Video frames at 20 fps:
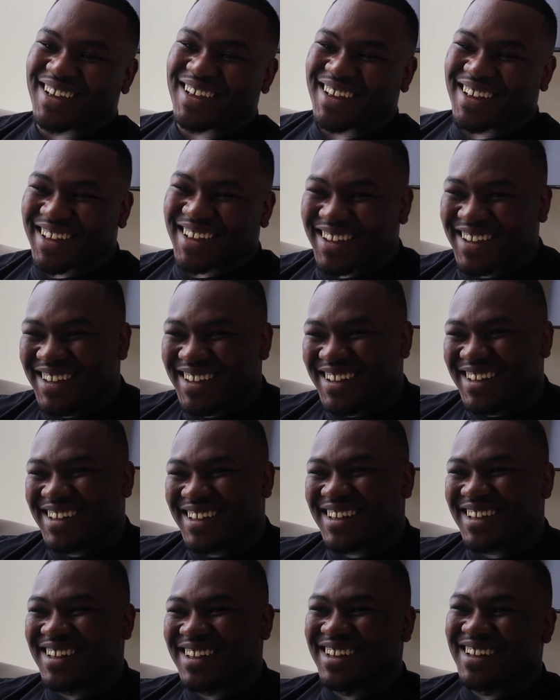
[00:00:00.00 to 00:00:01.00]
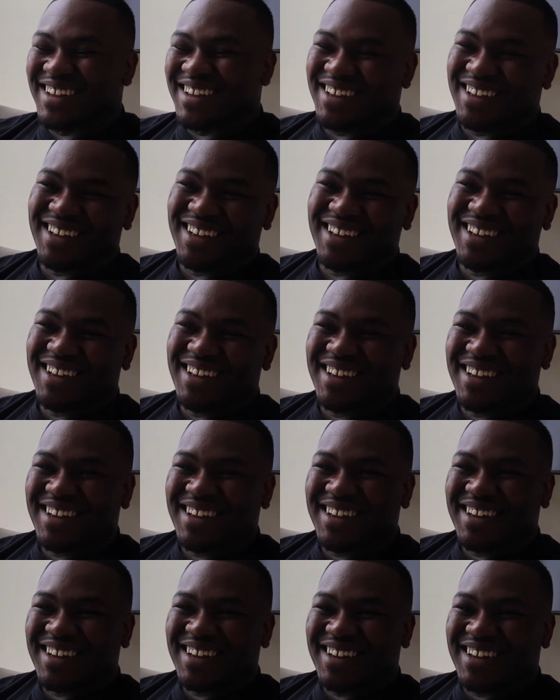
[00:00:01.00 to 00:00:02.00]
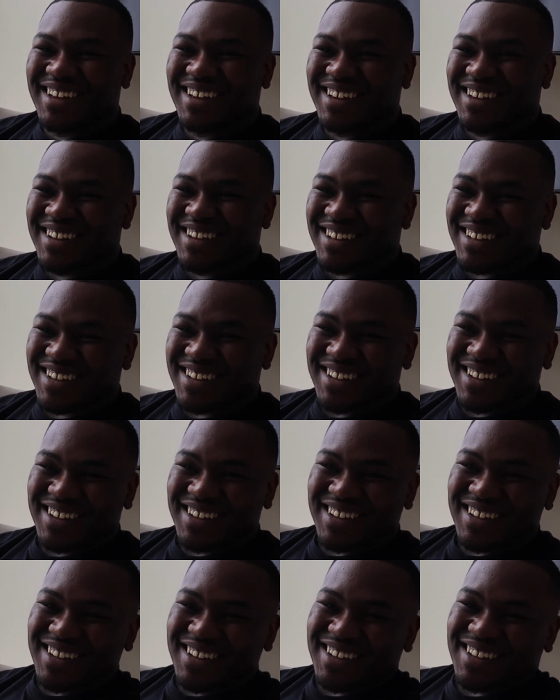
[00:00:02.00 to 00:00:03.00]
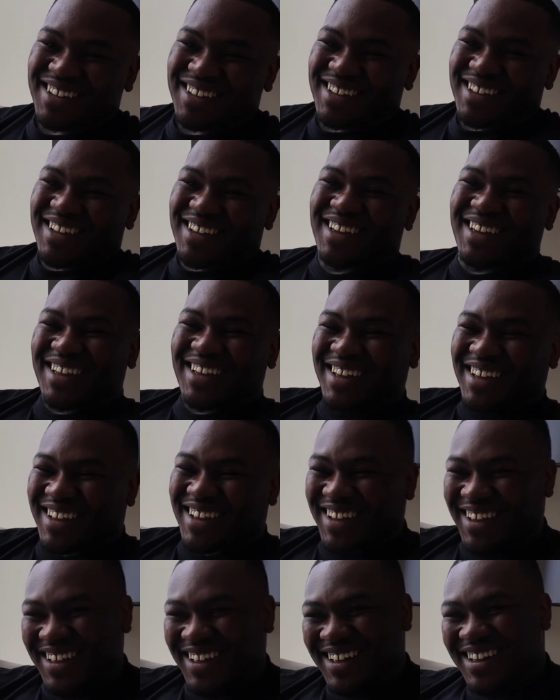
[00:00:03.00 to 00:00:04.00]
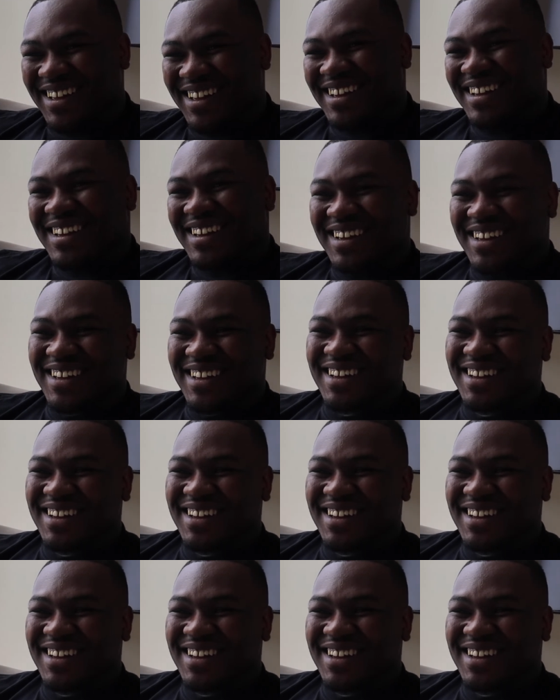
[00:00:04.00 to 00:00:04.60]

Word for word: I've told him he has to go elsewhere for it. You think I'm the A side? He has to come to me.